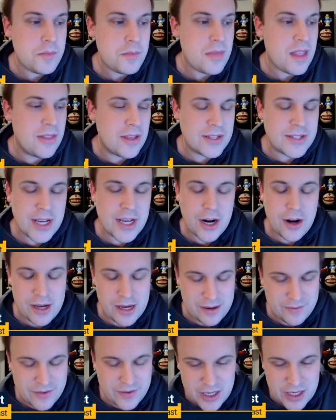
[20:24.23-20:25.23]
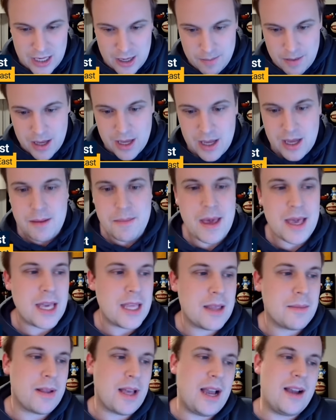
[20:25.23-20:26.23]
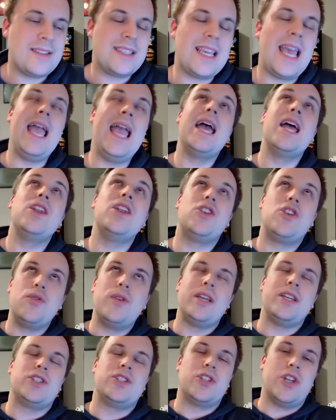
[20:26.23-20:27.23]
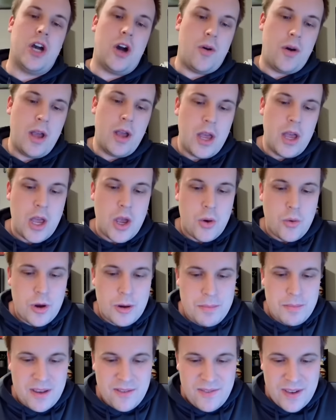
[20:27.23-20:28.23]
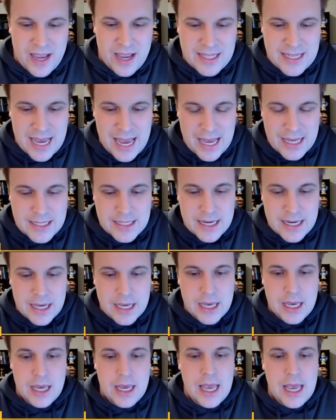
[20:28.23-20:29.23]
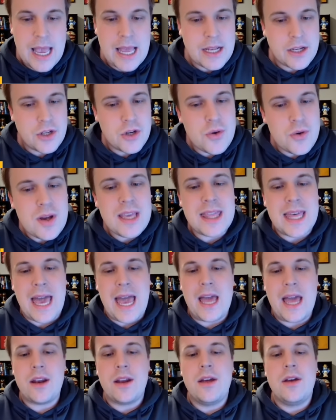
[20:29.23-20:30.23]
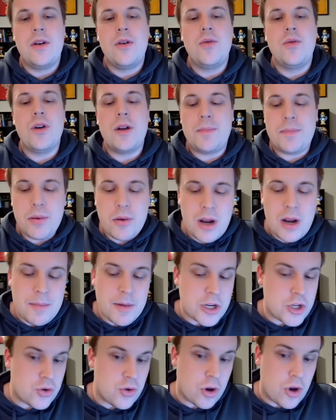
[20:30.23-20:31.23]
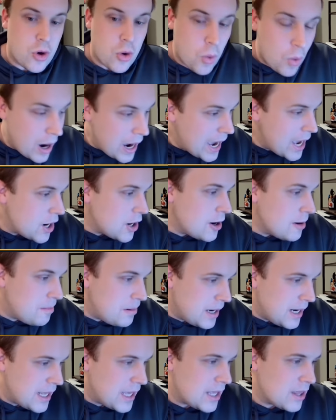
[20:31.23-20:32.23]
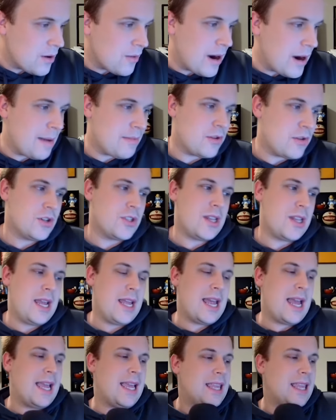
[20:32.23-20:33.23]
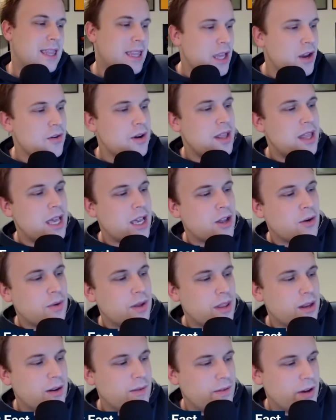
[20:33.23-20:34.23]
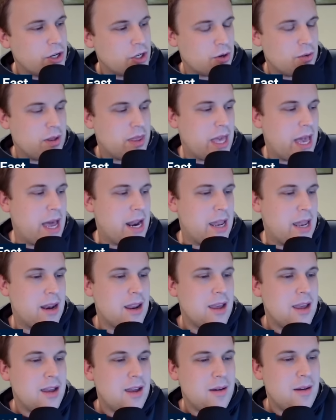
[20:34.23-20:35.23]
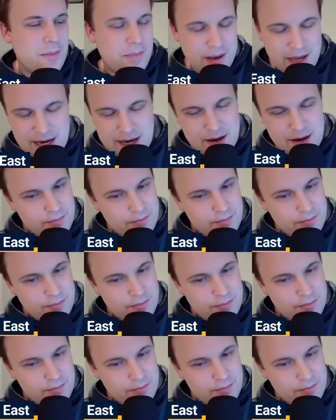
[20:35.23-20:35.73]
This era of team making the playoffs and doing so would be fantastic. And doing that would pretty much require beating the Raptors tonight. In theory, they can win the division without it, but